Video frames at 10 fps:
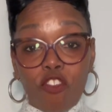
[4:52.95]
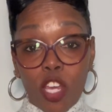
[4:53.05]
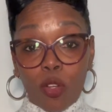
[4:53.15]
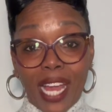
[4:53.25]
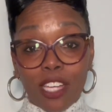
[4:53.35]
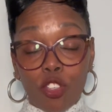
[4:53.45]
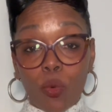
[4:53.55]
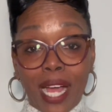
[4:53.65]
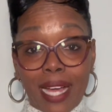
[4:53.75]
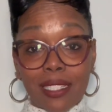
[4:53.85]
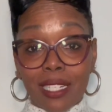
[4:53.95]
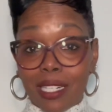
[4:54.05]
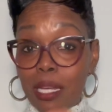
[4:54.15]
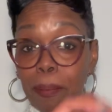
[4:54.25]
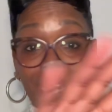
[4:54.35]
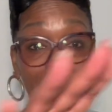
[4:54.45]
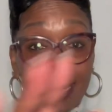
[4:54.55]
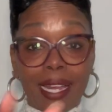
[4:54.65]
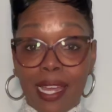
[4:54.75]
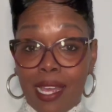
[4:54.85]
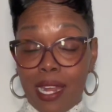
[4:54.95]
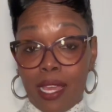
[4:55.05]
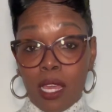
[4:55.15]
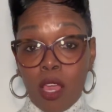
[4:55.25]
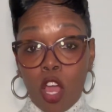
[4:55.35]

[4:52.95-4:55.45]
feel like you constantly playing in it.